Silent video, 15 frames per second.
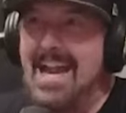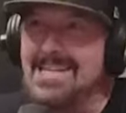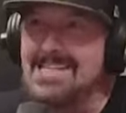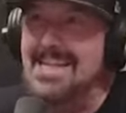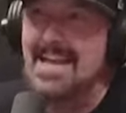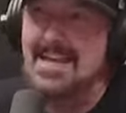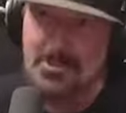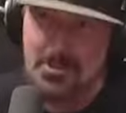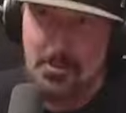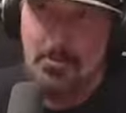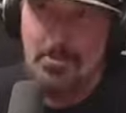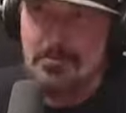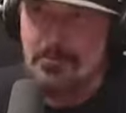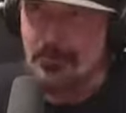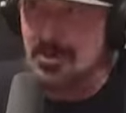and he's got like two
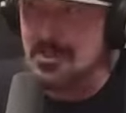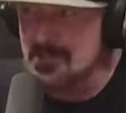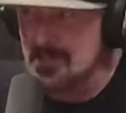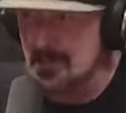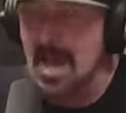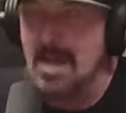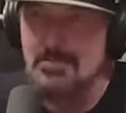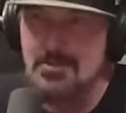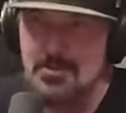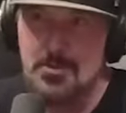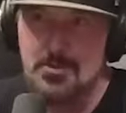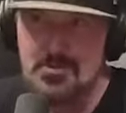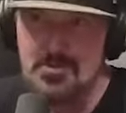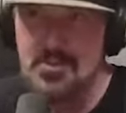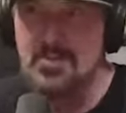other friends that have
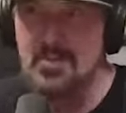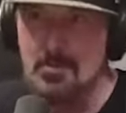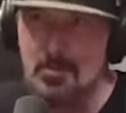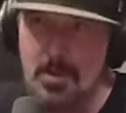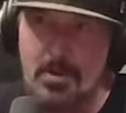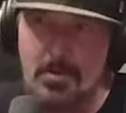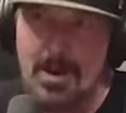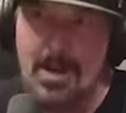suits, and they run